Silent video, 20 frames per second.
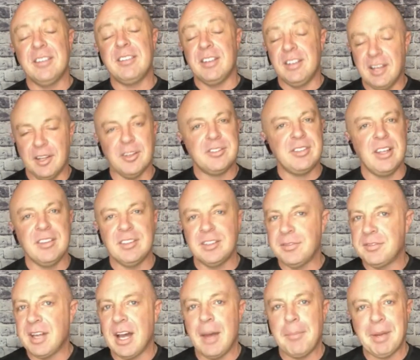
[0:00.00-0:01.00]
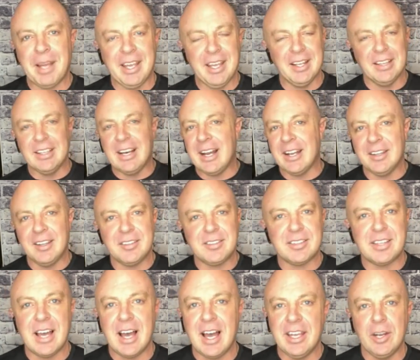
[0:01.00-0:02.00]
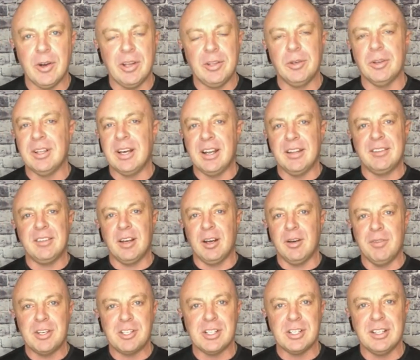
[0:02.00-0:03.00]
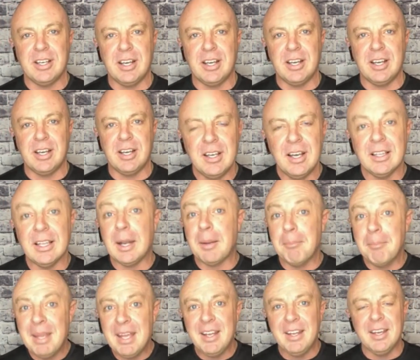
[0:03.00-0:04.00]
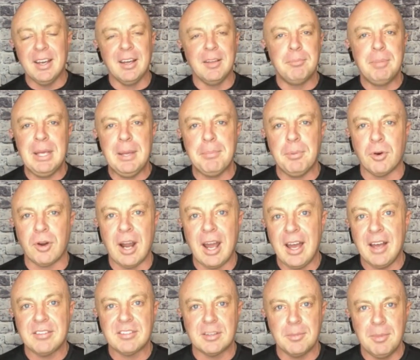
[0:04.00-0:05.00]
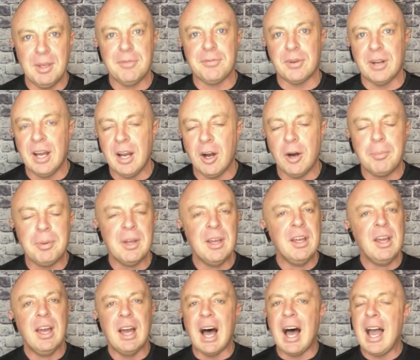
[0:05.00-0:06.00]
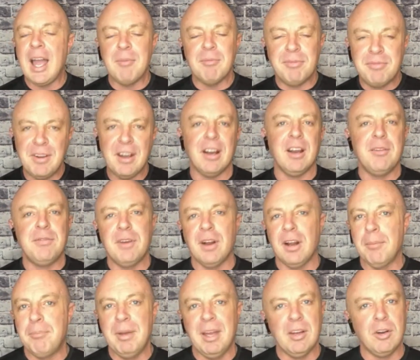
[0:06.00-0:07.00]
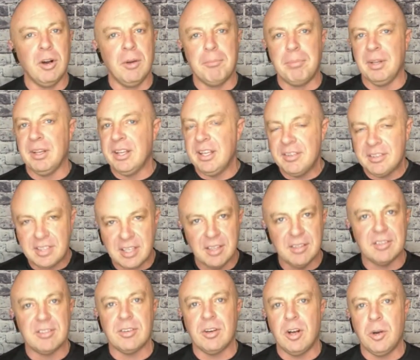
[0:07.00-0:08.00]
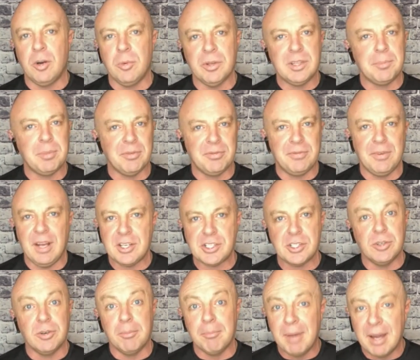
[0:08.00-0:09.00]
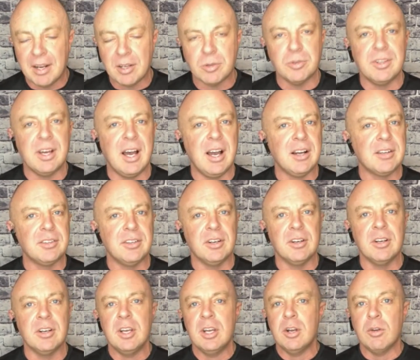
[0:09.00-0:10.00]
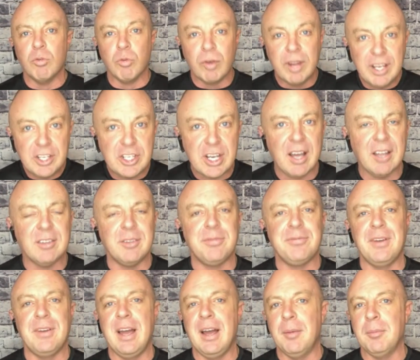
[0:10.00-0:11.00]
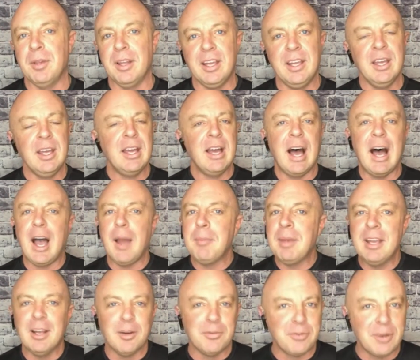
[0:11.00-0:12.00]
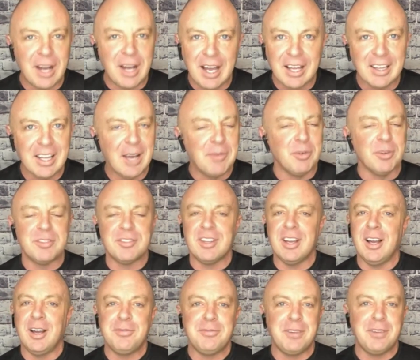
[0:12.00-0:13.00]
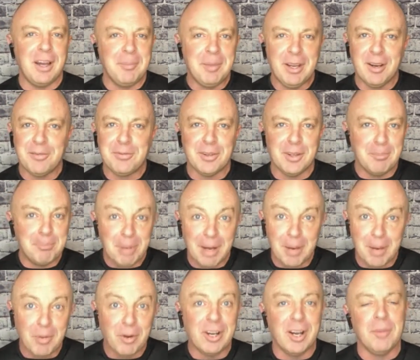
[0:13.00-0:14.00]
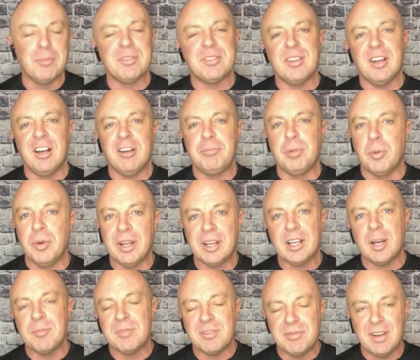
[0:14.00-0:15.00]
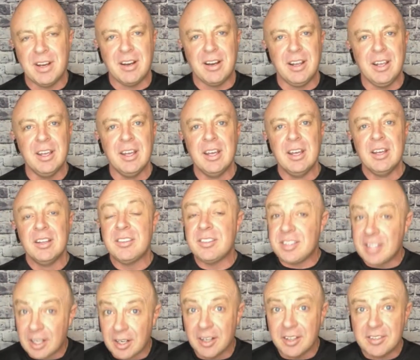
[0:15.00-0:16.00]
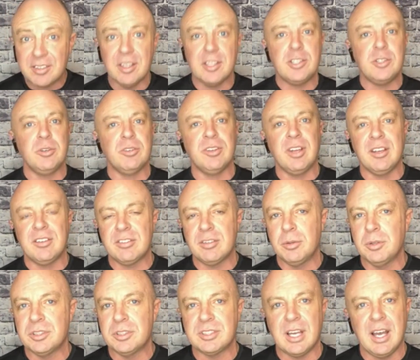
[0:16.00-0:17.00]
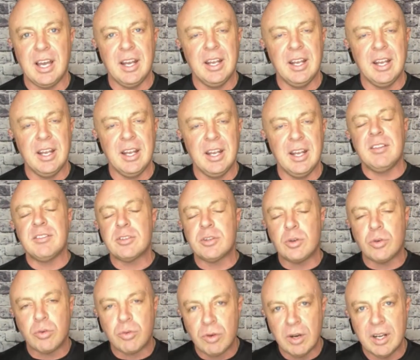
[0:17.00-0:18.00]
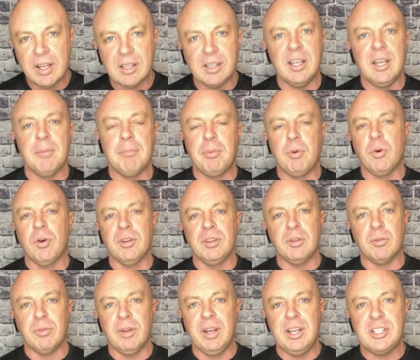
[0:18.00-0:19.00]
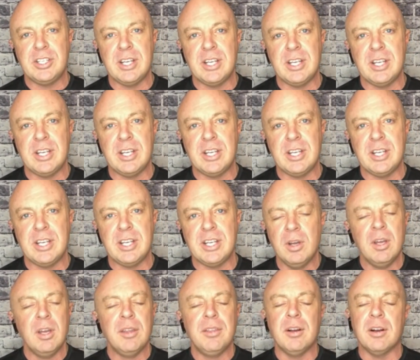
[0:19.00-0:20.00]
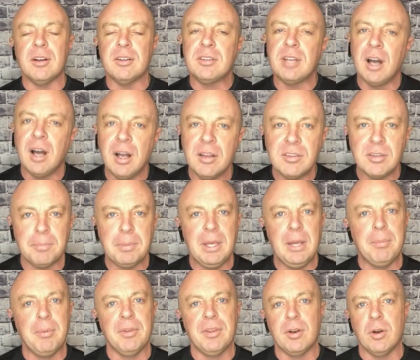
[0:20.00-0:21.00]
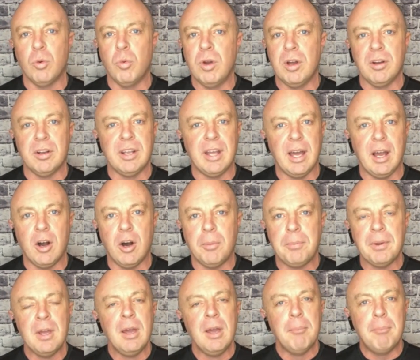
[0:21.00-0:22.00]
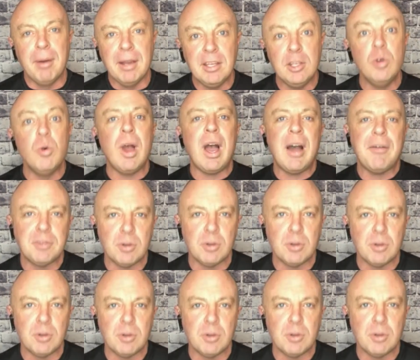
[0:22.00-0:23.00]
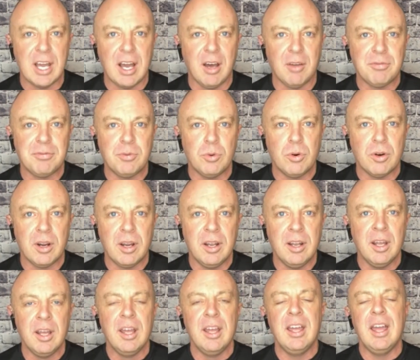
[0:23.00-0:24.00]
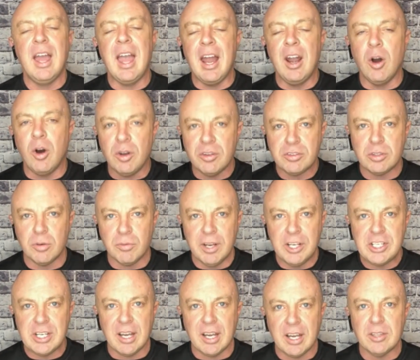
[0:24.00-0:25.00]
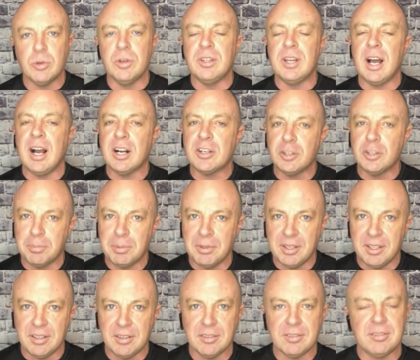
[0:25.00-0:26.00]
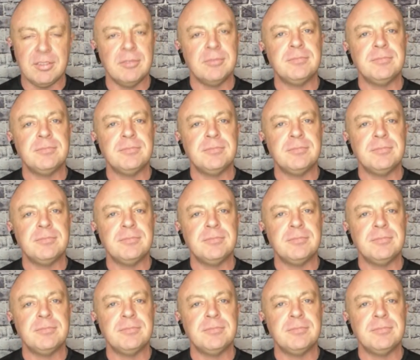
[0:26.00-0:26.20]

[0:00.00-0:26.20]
another sensitive topic. I get a lot of this, Scott. You know, I do a lot of television, a lot of media, and people are asking me for help. I'm very, very big on please consult with a professional, a medical doctor, reach out to family. I'm here for high level stuff. I'm here for the bubblegum stuff. But when it comes to very serious issues like suicide, it's critically important to reach out to people. There are tons of people that are willing to help, but you have to reach out for it and also reach out to a doctor, please.